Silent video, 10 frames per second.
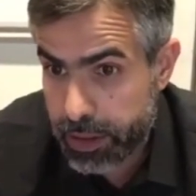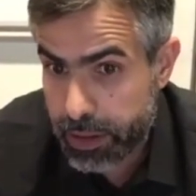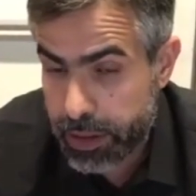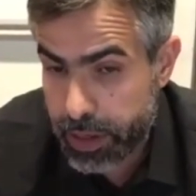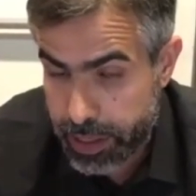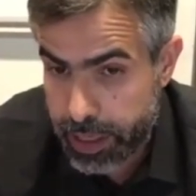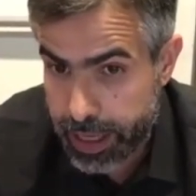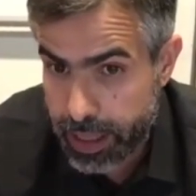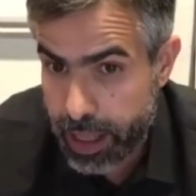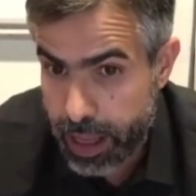
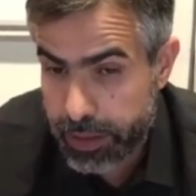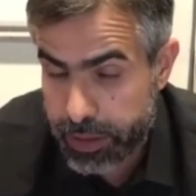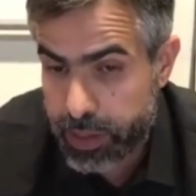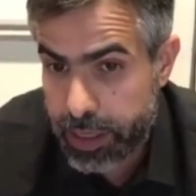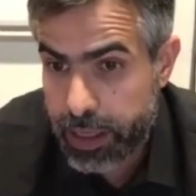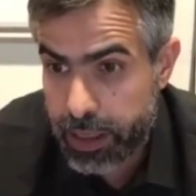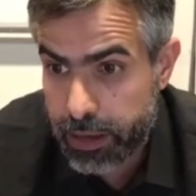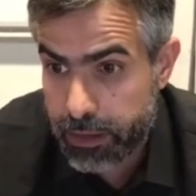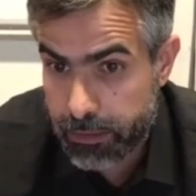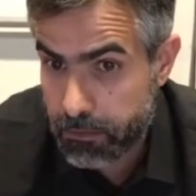critical art scene
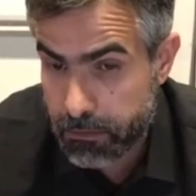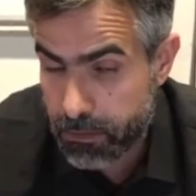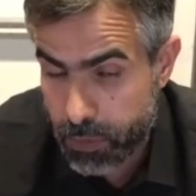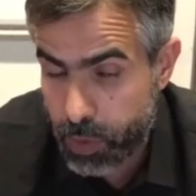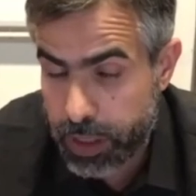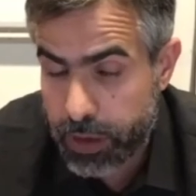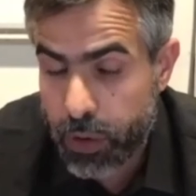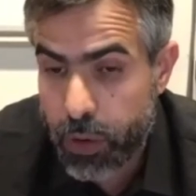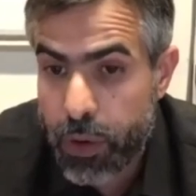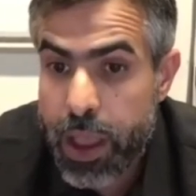will
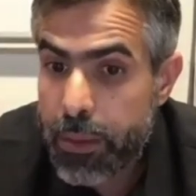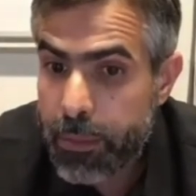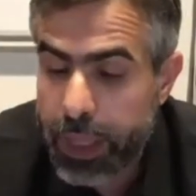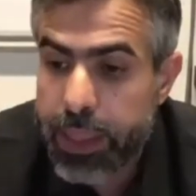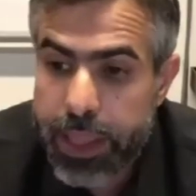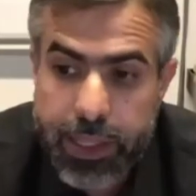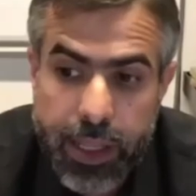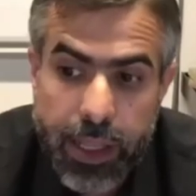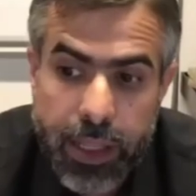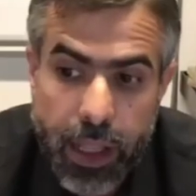grow. But there is
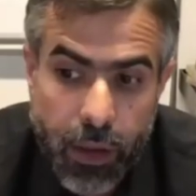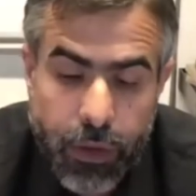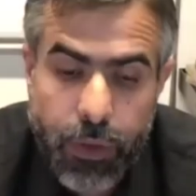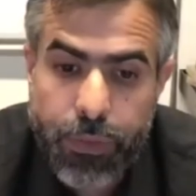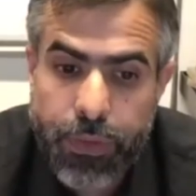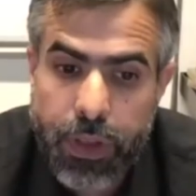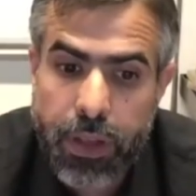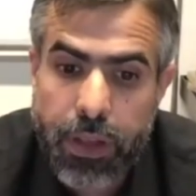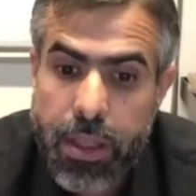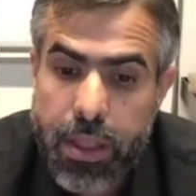a lot of
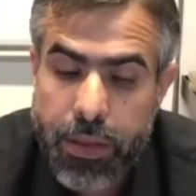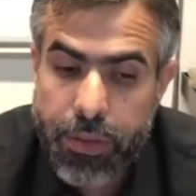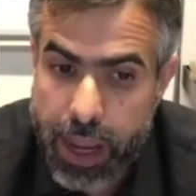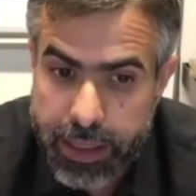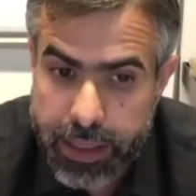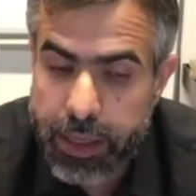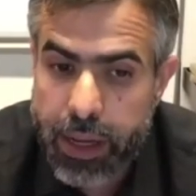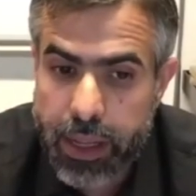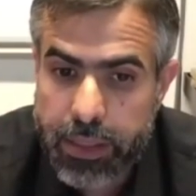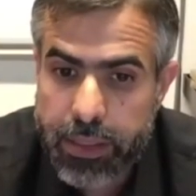writer
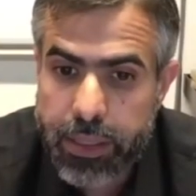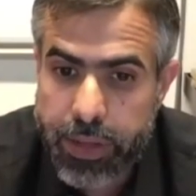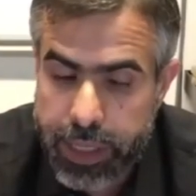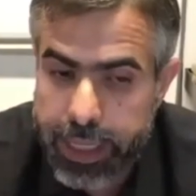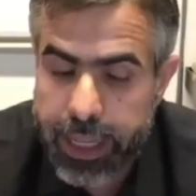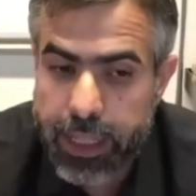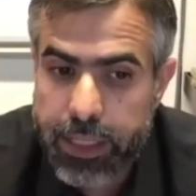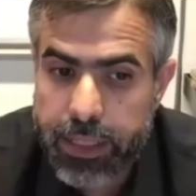and critical